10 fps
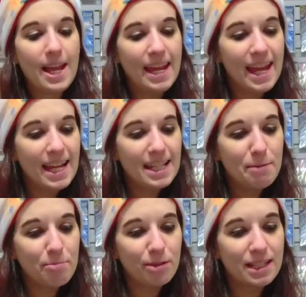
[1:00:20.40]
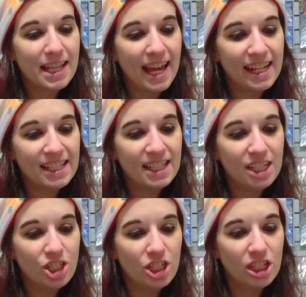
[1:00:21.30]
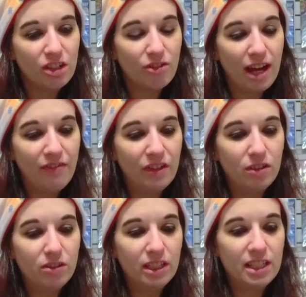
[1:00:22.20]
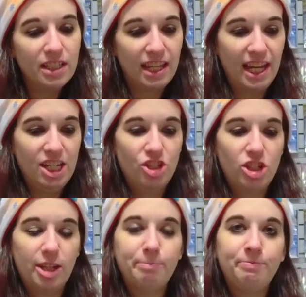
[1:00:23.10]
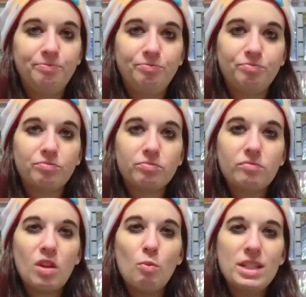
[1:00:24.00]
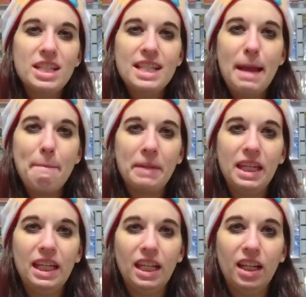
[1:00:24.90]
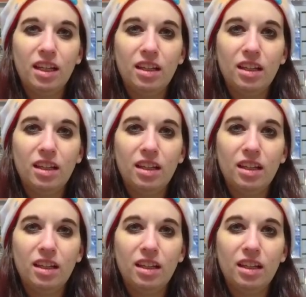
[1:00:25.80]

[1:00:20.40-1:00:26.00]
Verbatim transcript: It has a protected geographical indication. What does that mean?